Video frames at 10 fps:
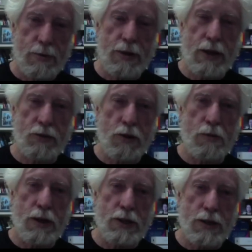thanks very
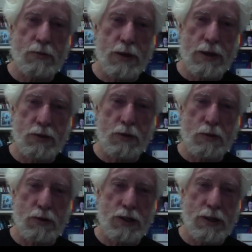much. I really do
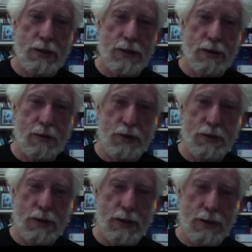appreciate the
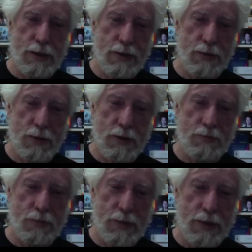opportunity to
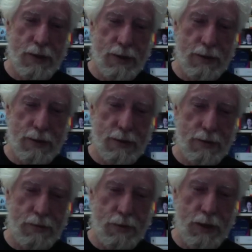
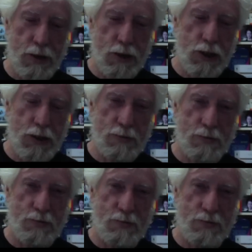meet on your show.